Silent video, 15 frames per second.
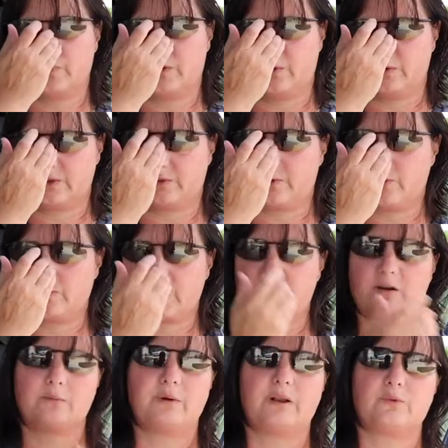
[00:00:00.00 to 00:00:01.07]
there was a
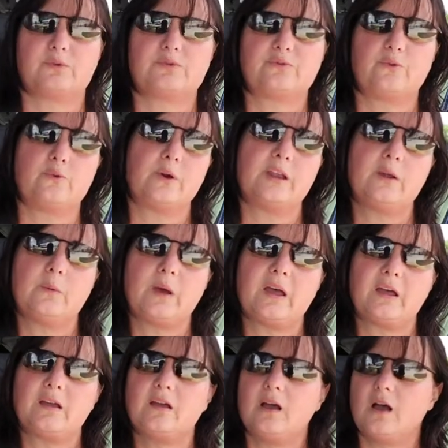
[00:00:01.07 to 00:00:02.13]
rotator, but it was full
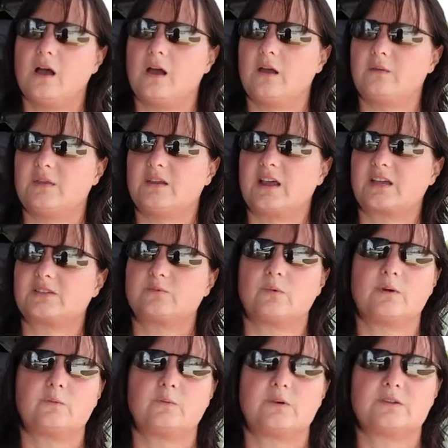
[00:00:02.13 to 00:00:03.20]
anyway, and the next
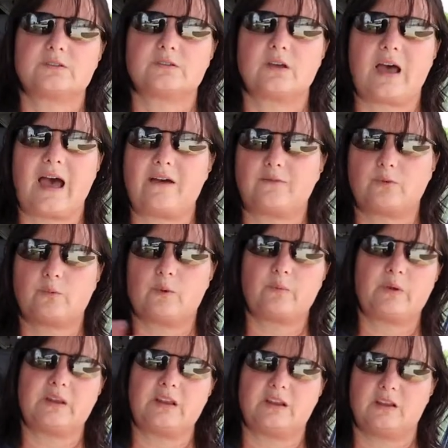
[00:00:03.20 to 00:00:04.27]
one was after when
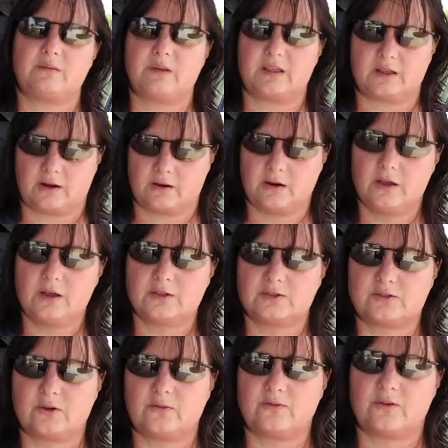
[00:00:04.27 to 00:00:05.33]
we needed to be there.
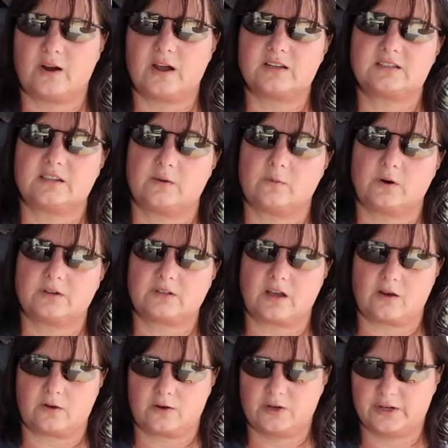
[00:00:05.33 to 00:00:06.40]
So for us, it worked
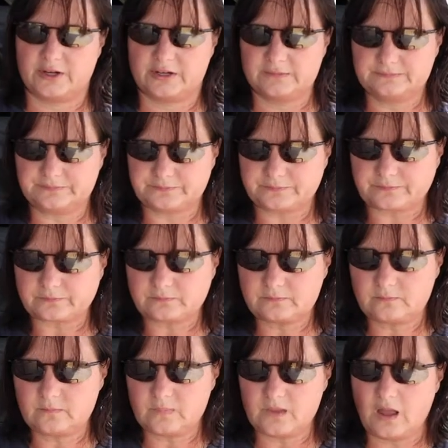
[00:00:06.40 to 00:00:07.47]
out good.
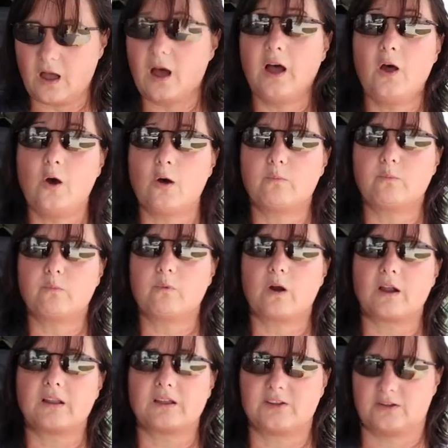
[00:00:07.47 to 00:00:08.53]
I hope.
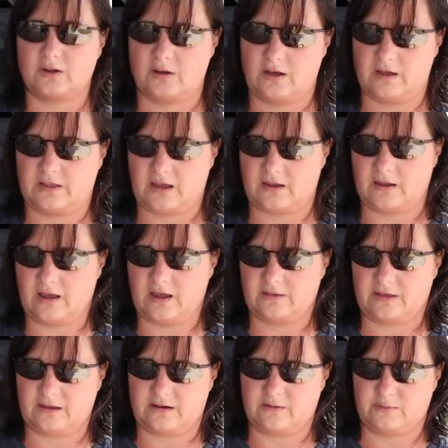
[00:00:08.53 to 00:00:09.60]
I'll let you know how that how
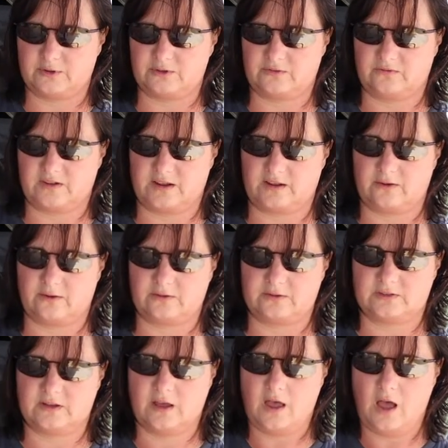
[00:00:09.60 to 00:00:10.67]
that commercial flight
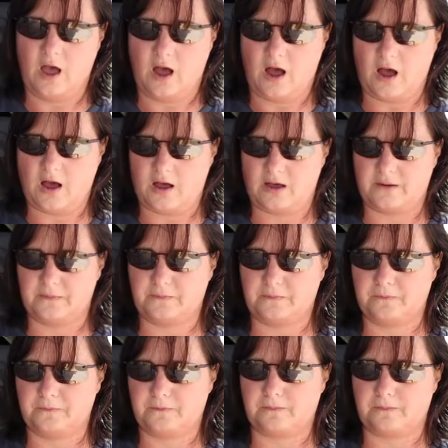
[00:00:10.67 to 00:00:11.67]
goes. Um,